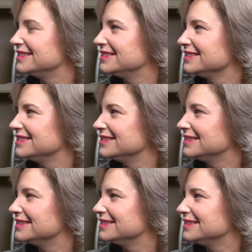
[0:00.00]

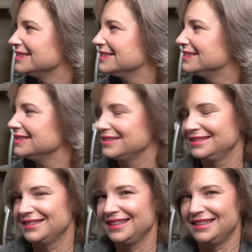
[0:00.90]

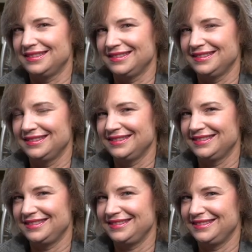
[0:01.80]

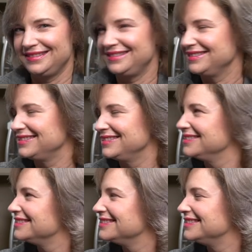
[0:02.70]

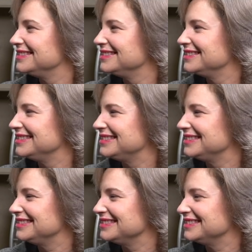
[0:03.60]

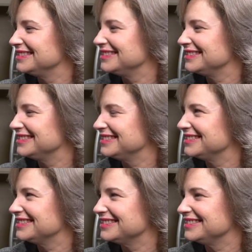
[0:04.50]
(silent)